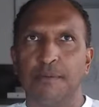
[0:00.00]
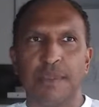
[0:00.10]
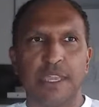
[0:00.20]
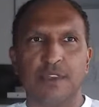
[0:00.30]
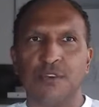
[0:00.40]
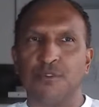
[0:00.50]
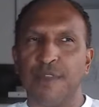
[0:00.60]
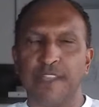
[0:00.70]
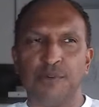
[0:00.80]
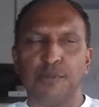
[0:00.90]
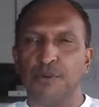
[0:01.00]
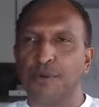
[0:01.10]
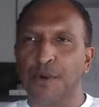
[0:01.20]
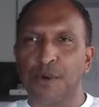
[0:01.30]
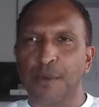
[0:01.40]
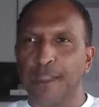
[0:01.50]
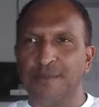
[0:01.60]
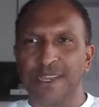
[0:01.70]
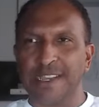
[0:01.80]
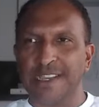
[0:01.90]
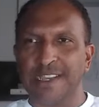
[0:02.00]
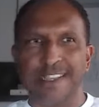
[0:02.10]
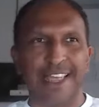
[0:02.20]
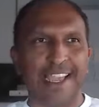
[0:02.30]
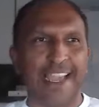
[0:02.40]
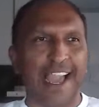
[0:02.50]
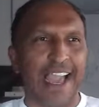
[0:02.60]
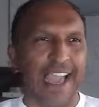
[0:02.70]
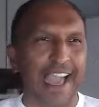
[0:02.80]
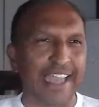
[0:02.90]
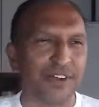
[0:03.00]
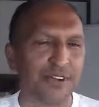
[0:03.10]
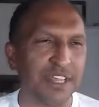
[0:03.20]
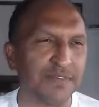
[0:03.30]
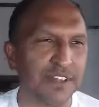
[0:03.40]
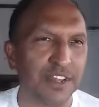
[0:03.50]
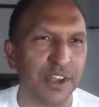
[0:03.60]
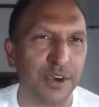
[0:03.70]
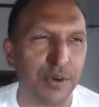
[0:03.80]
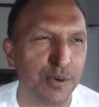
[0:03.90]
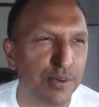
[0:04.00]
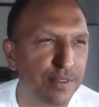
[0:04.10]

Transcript: incredible programming. Like I don't even know